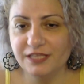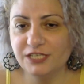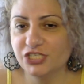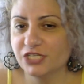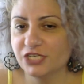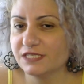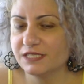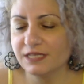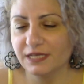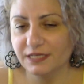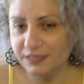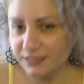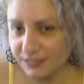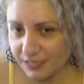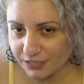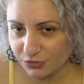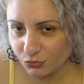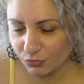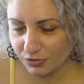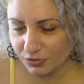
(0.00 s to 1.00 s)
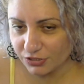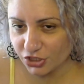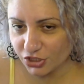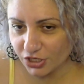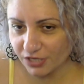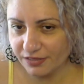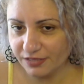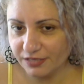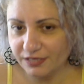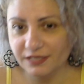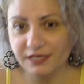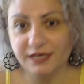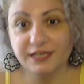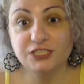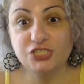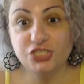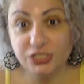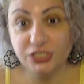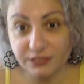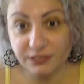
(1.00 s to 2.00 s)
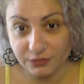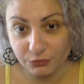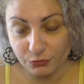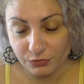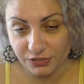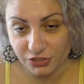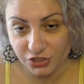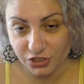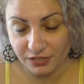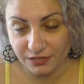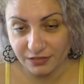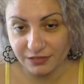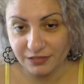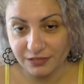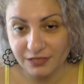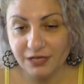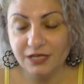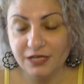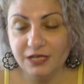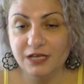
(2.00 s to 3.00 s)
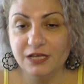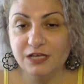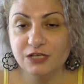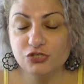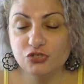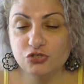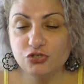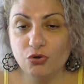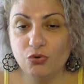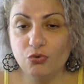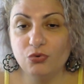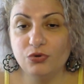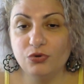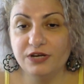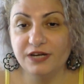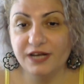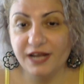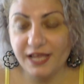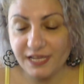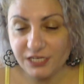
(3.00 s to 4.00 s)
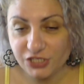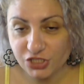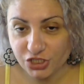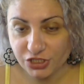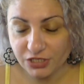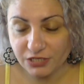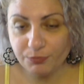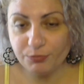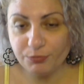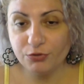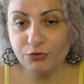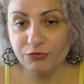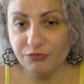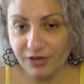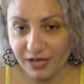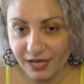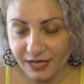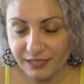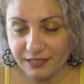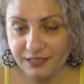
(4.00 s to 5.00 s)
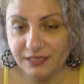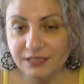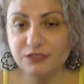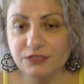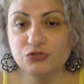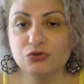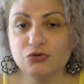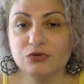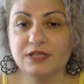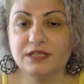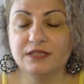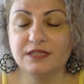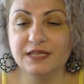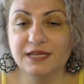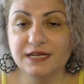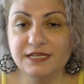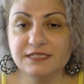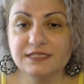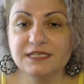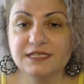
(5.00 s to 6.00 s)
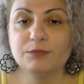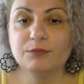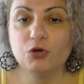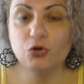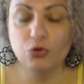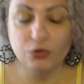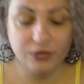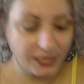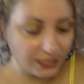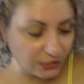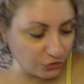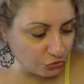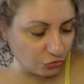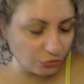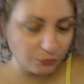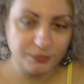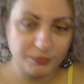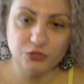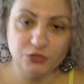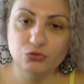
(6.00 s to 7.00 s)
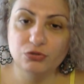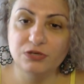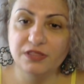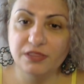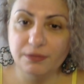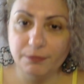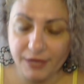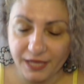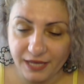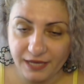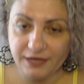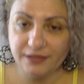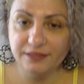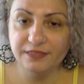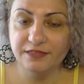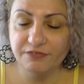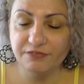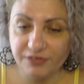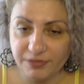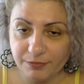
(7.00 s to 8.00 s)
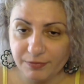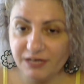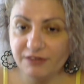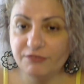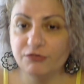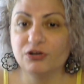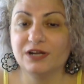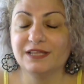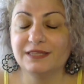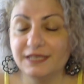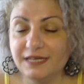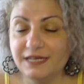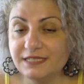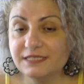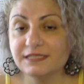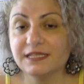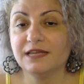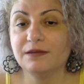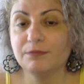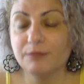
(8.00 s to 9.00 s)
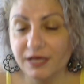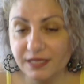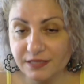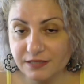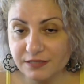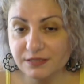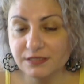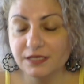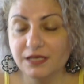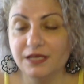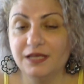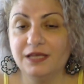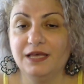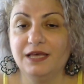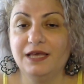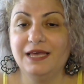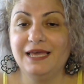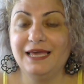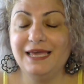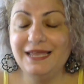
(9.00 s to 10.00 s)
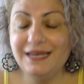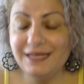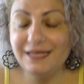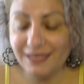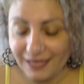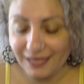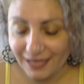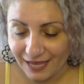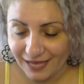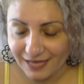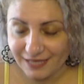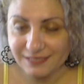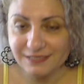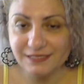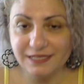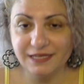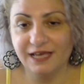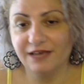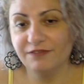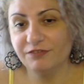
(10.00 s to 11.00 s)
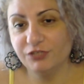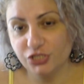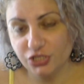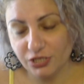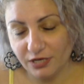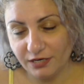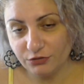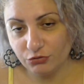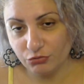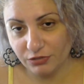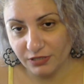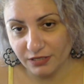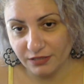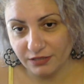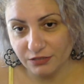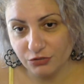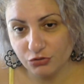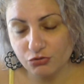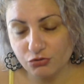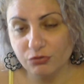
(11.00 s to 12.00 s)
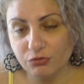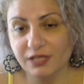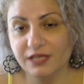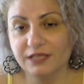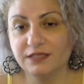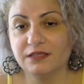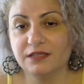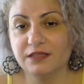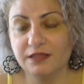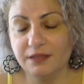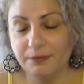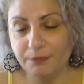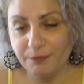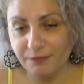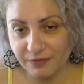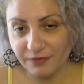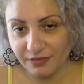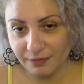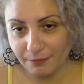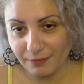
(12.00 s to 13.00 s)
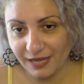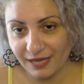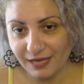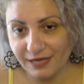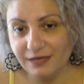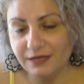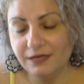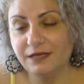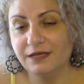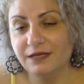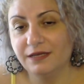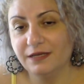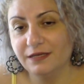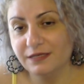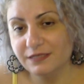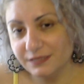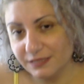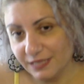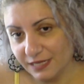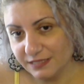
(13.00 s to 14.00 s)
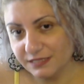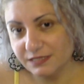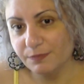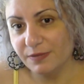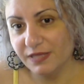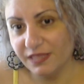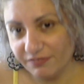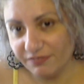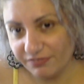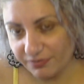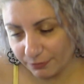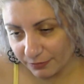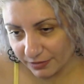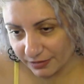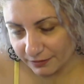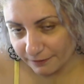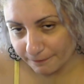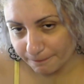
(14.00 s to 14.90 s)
just had sex with each other and had children with each other. So nature provided so that there is some connection between the male and the female for at least 9 months in case they have a child together, so that the male stands by the female.